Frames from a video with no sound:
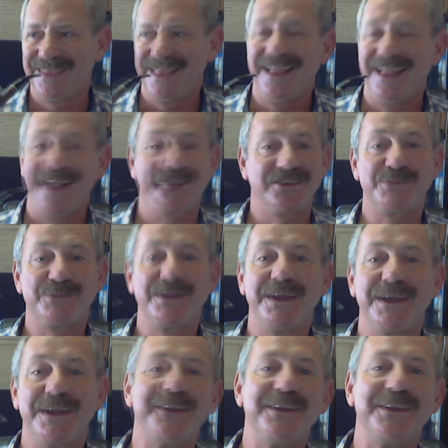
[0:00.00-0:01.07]
I just made a
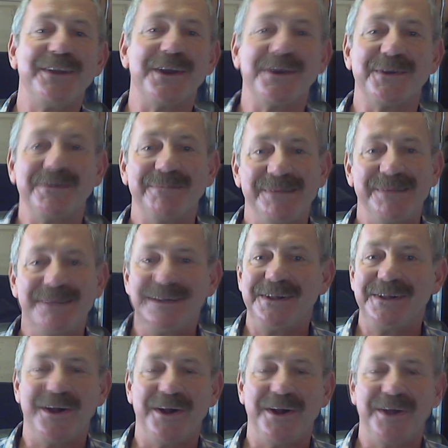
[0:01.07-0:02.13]
video
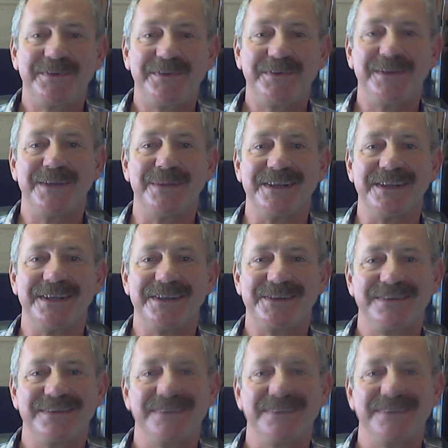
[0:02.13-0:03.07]
of 10 minutes